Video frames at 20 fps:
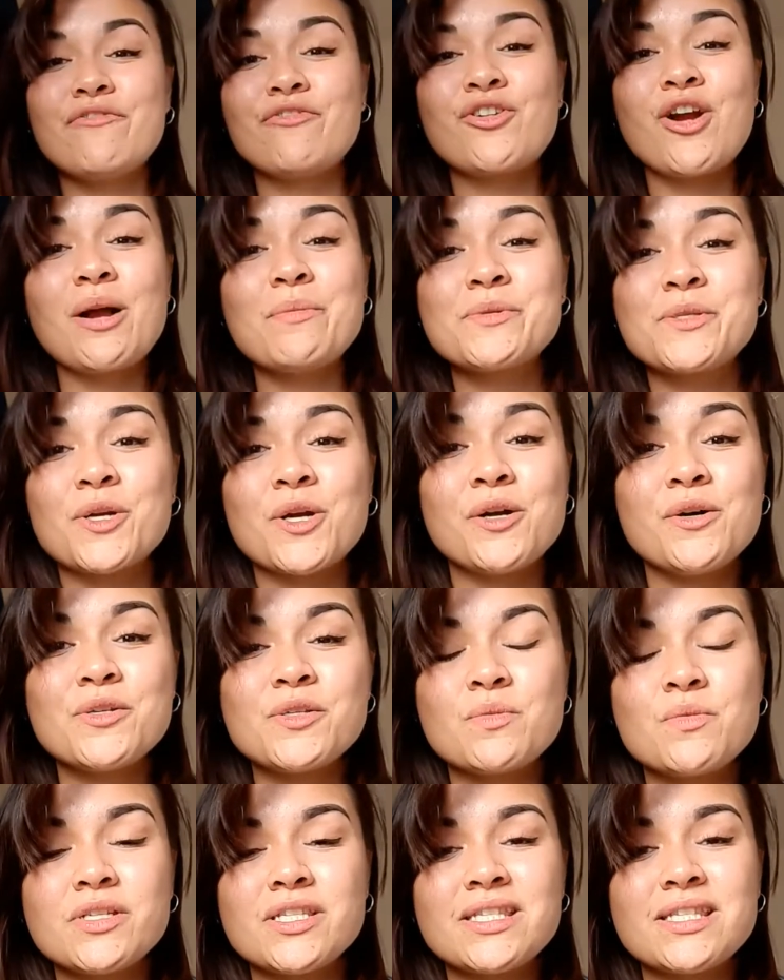crop circles
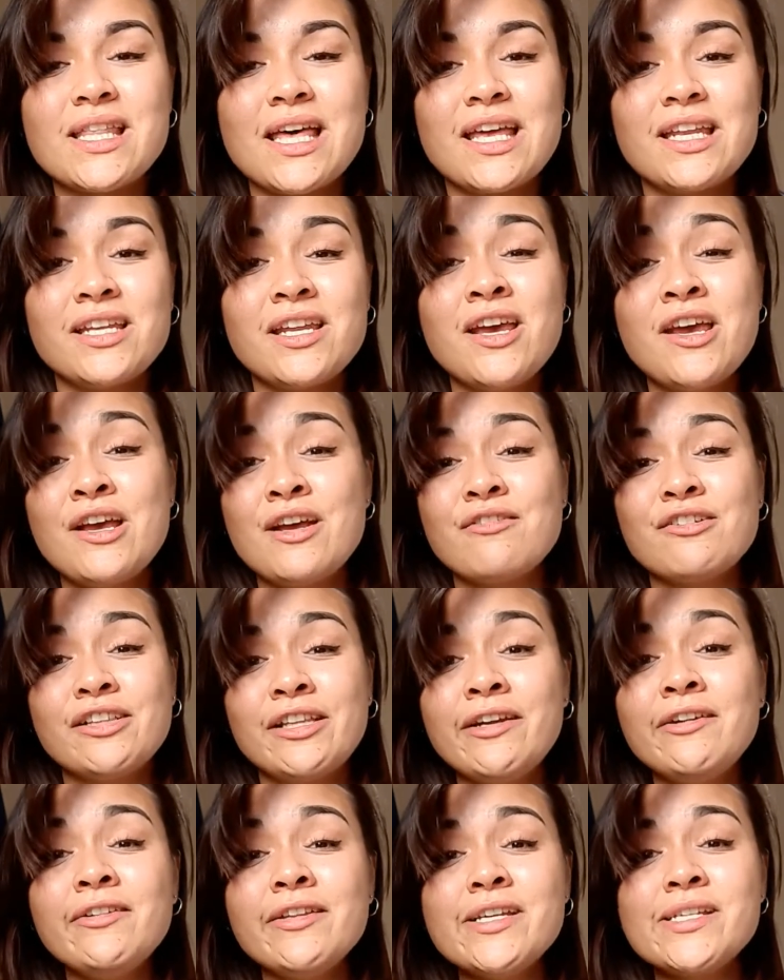was then
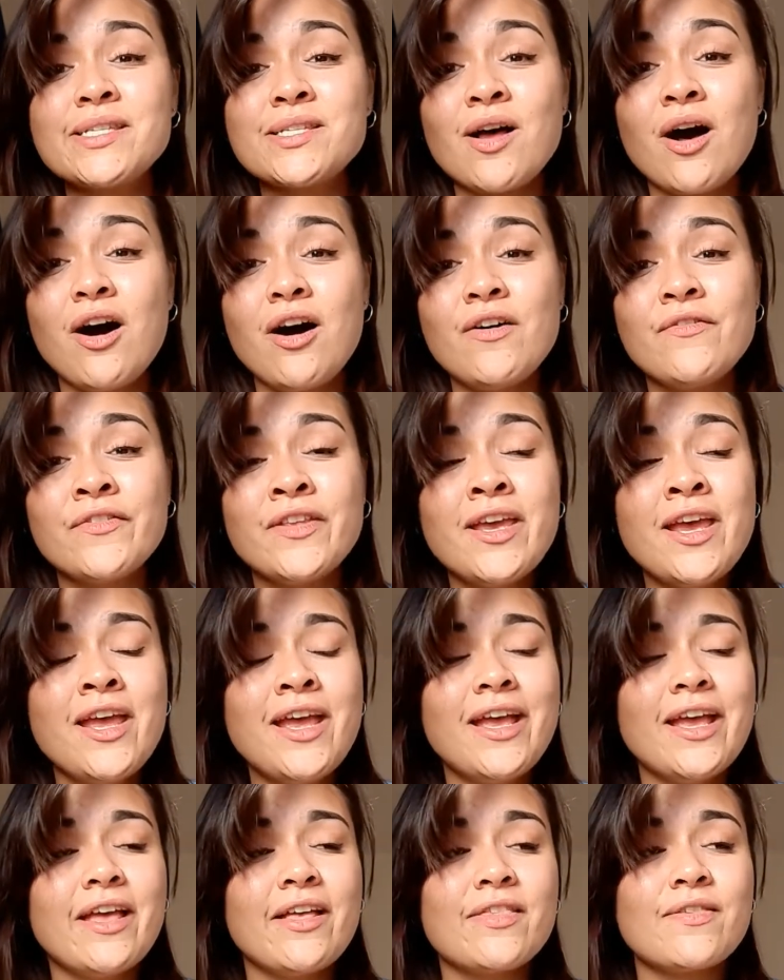clearly solved.
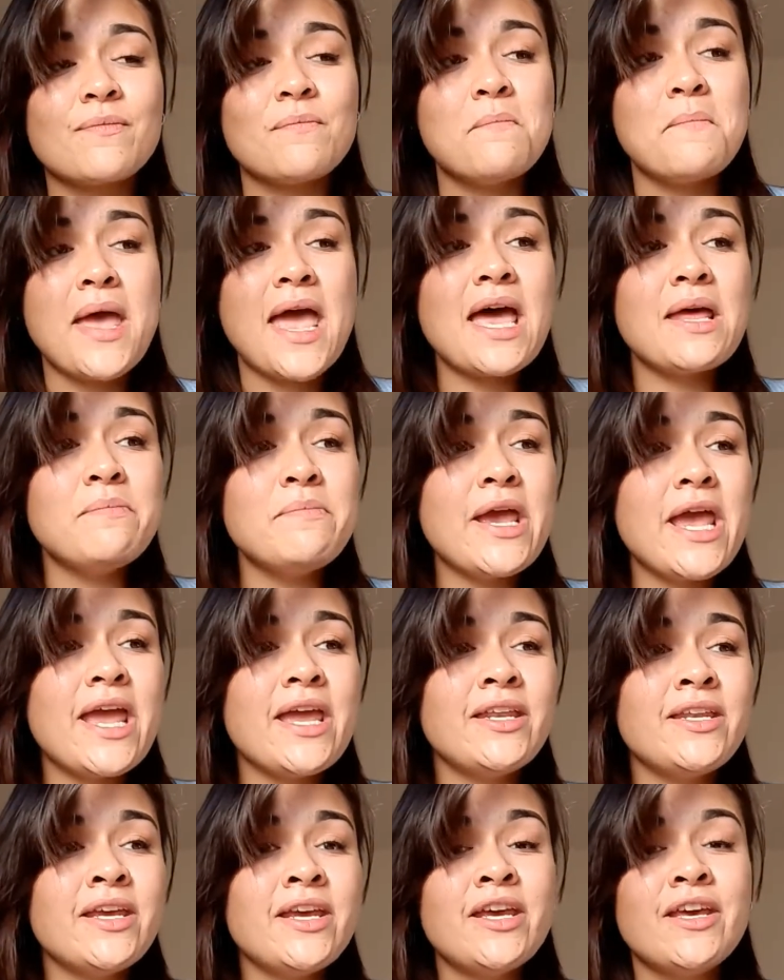It's
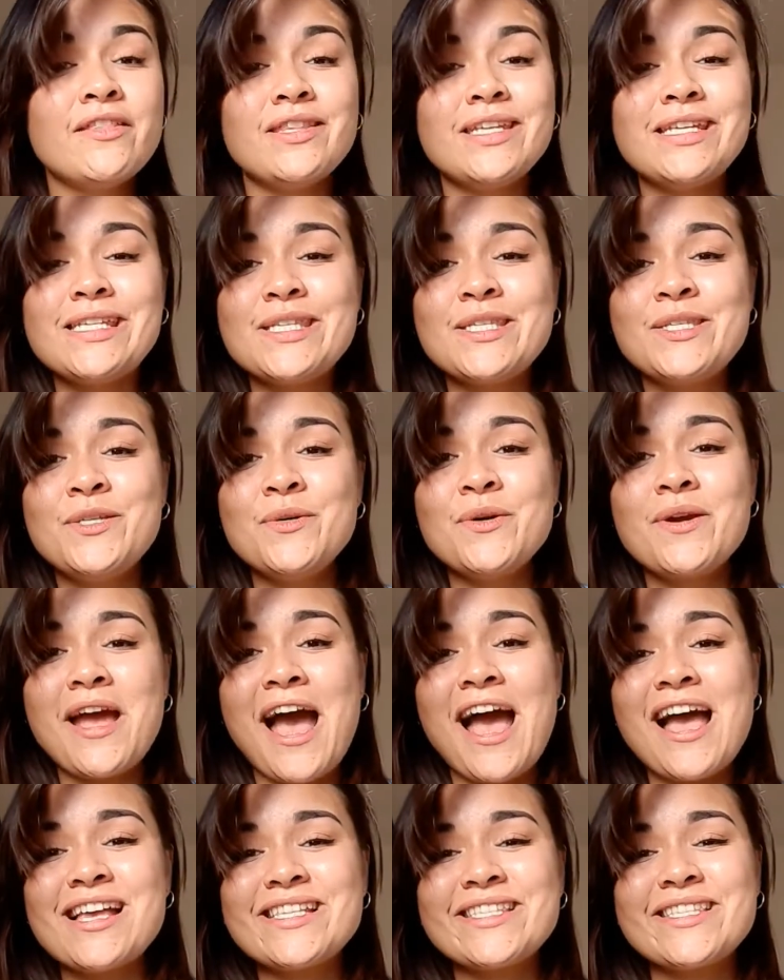man-made. These two
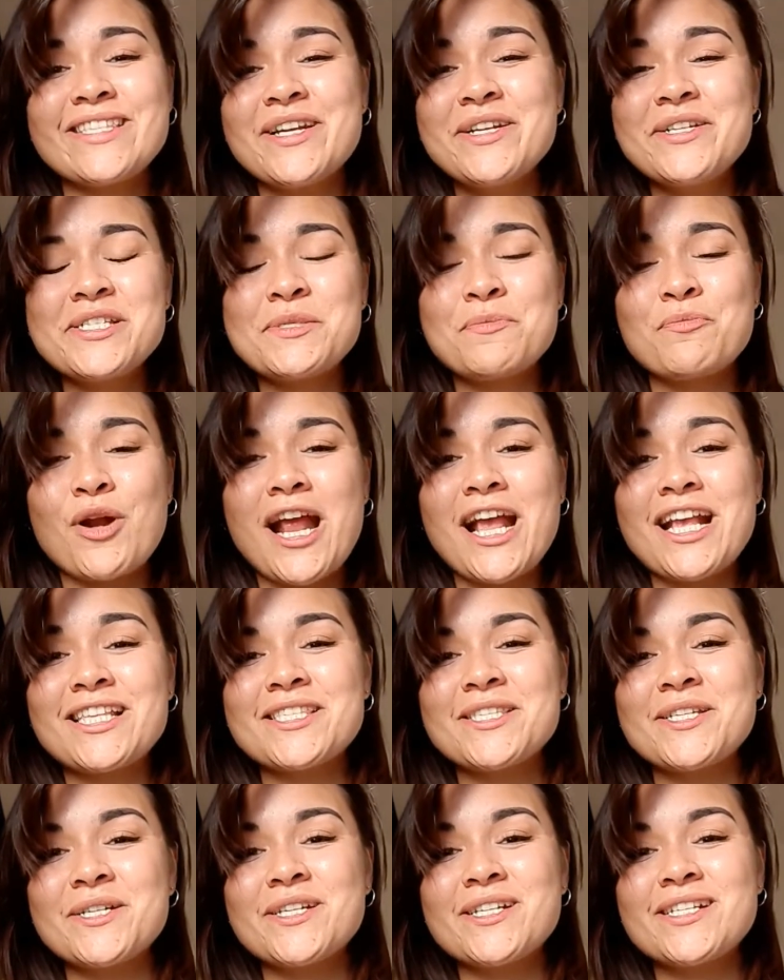guys, they're just
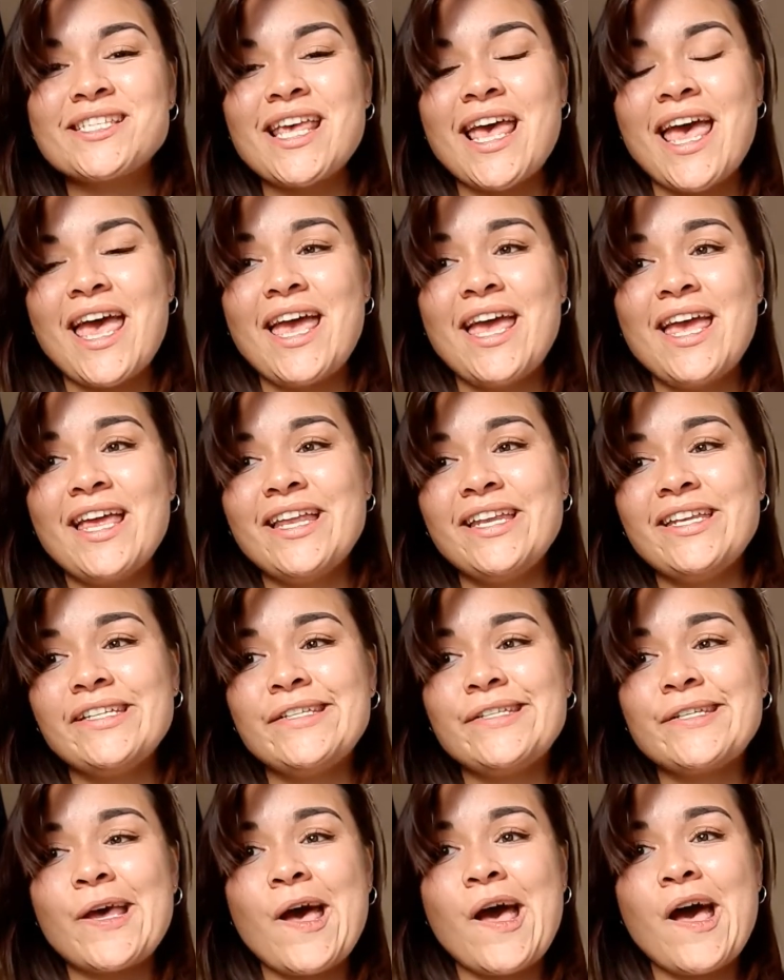pranksters. And
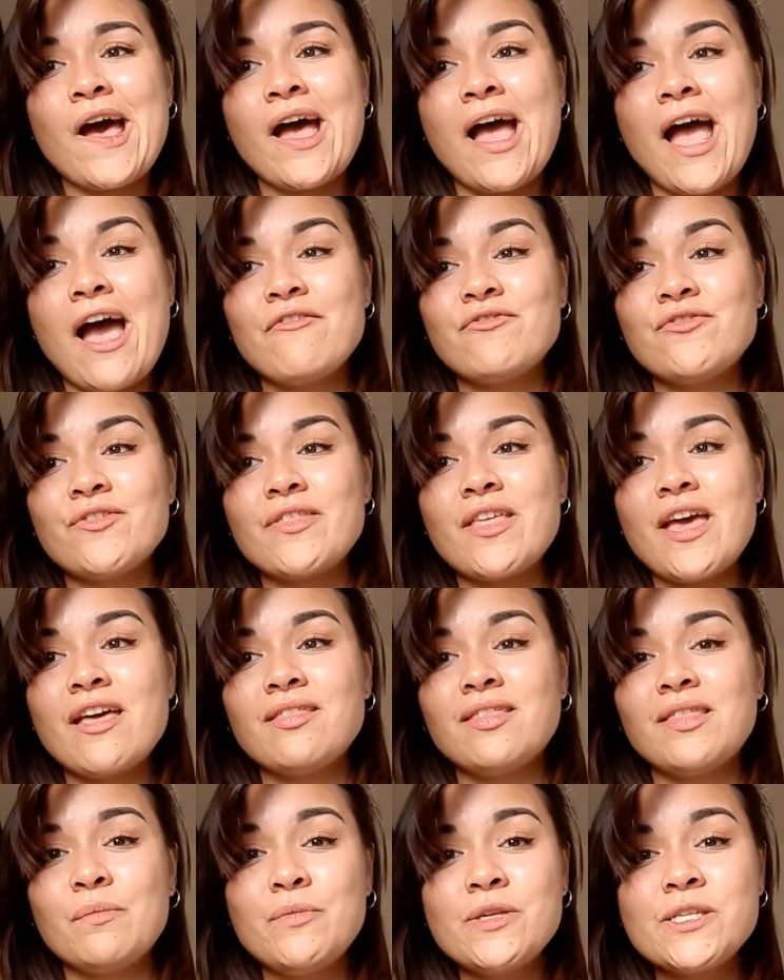after
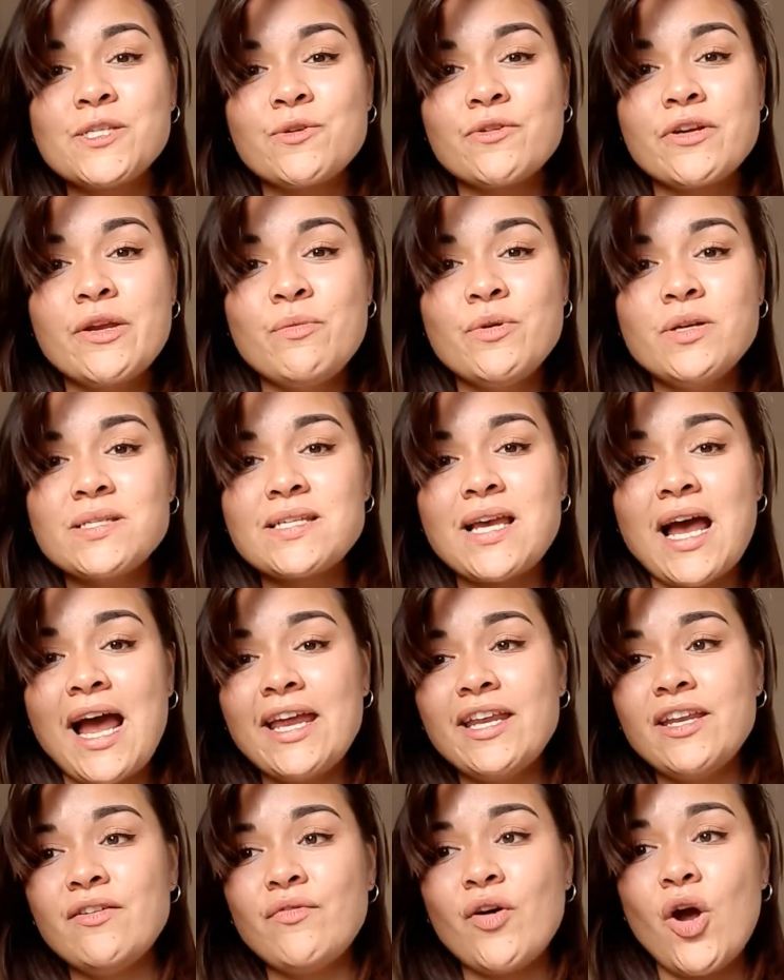that, the mystery was
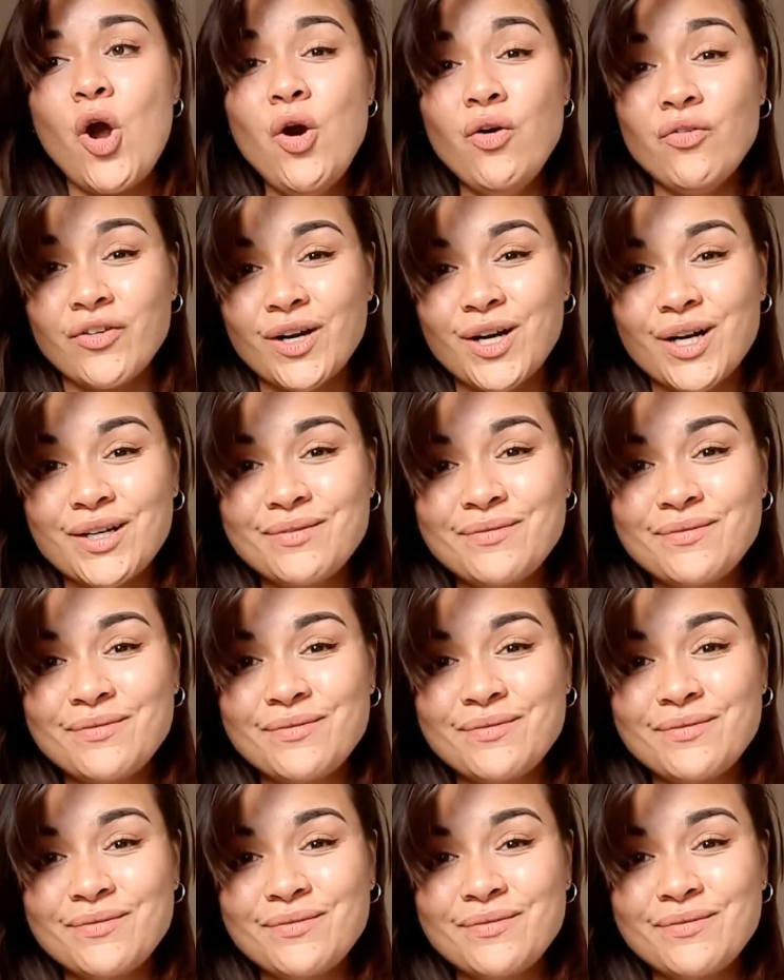kind of over.